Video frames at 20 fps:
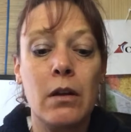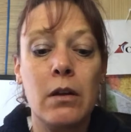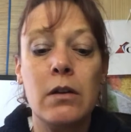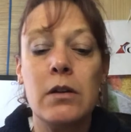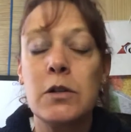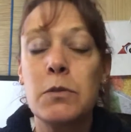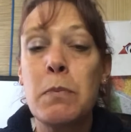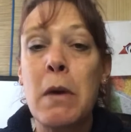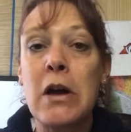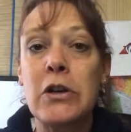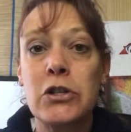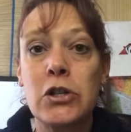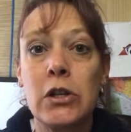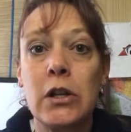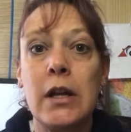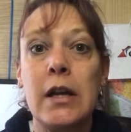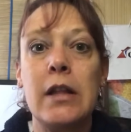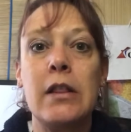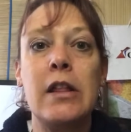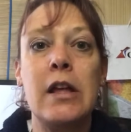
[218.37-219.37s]

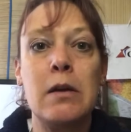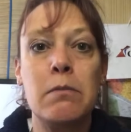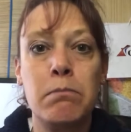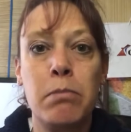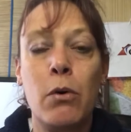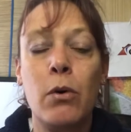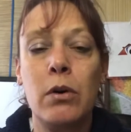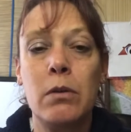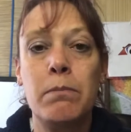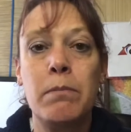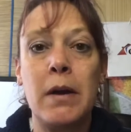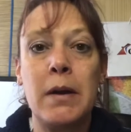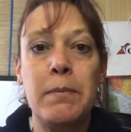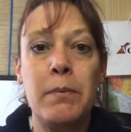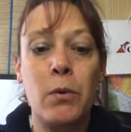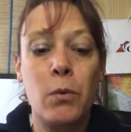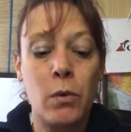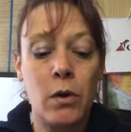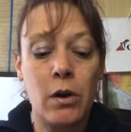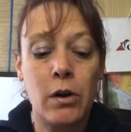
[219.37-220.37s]
especially the important
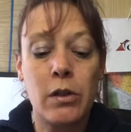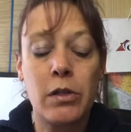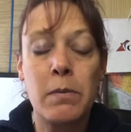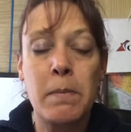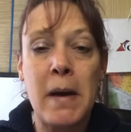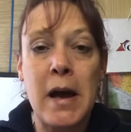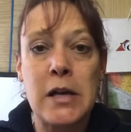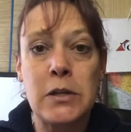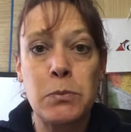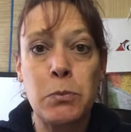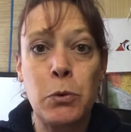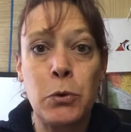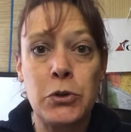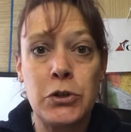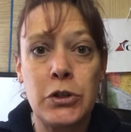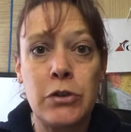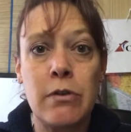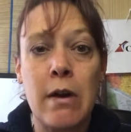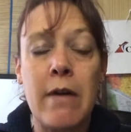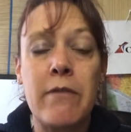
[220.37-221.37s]
paperwork, the
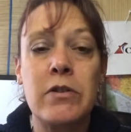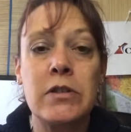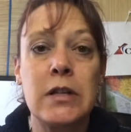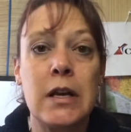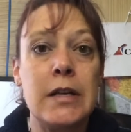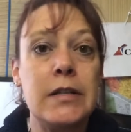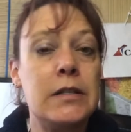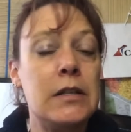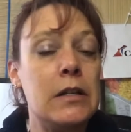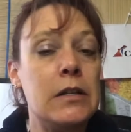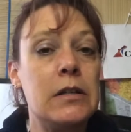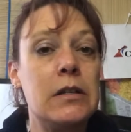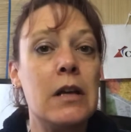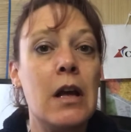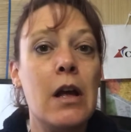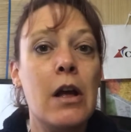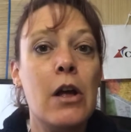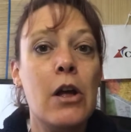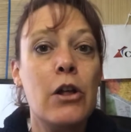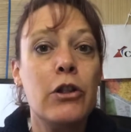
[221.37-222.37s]
passports, the driver's license,
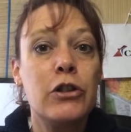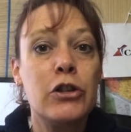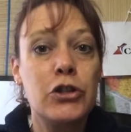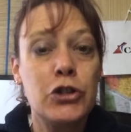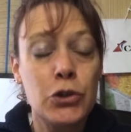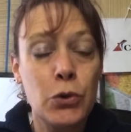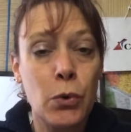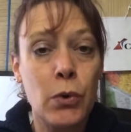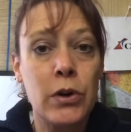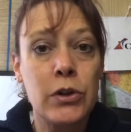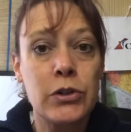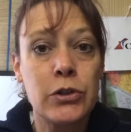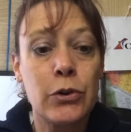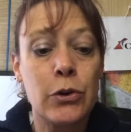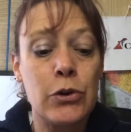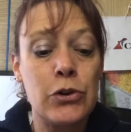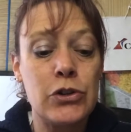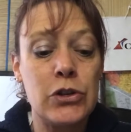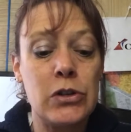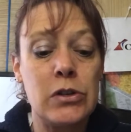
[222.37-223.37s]
the shore
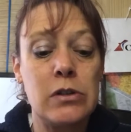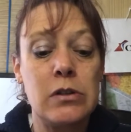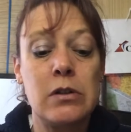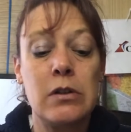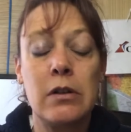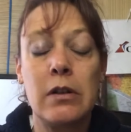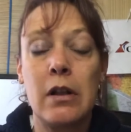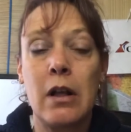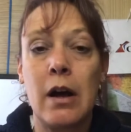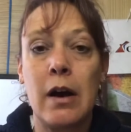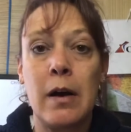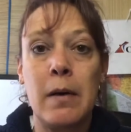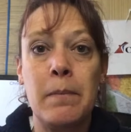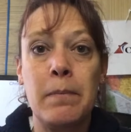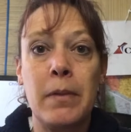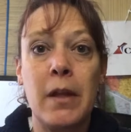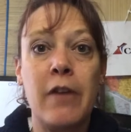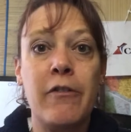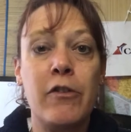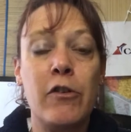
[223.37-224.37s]
excursions.
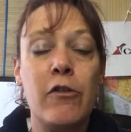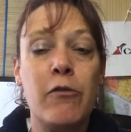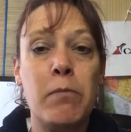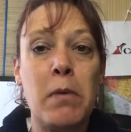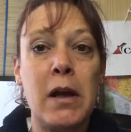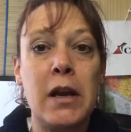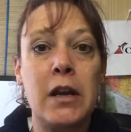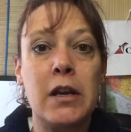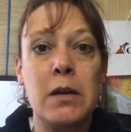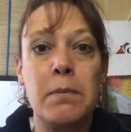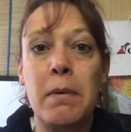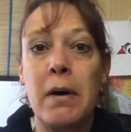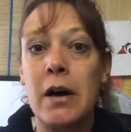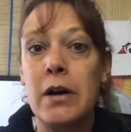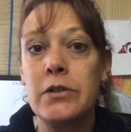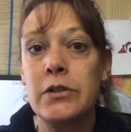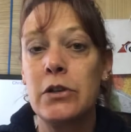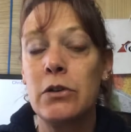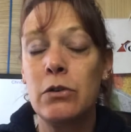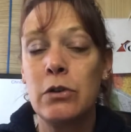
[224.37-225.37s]
If you've paid a
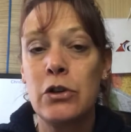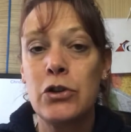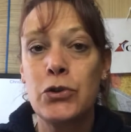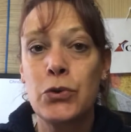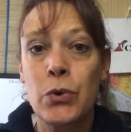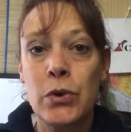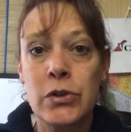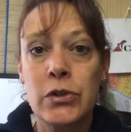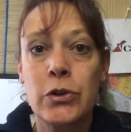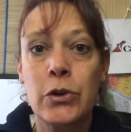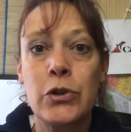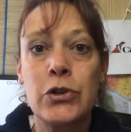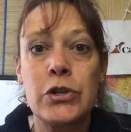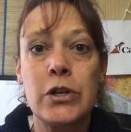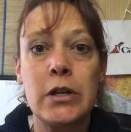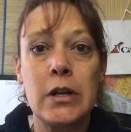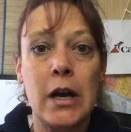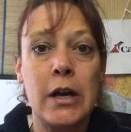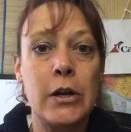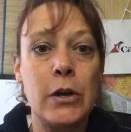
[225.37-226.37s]
deposit on a shore
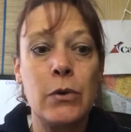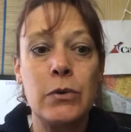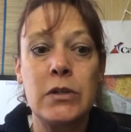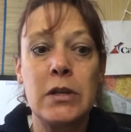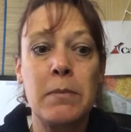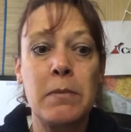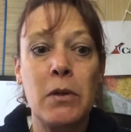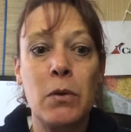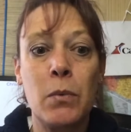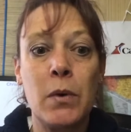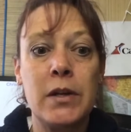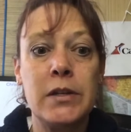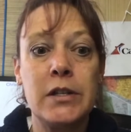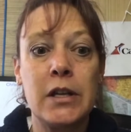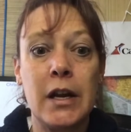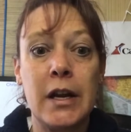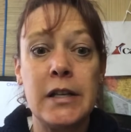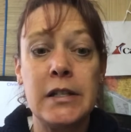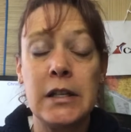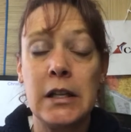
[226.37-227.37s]
excursion, I know some of the ones
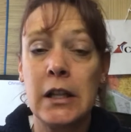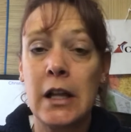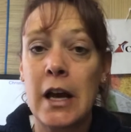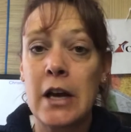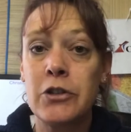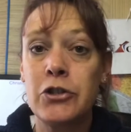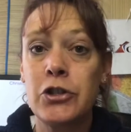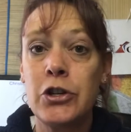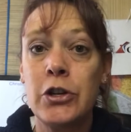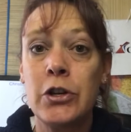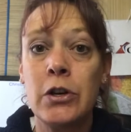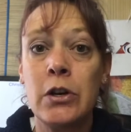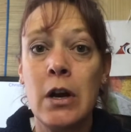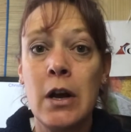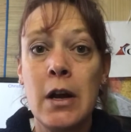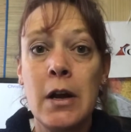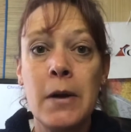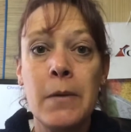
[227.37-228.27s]
that I did last year,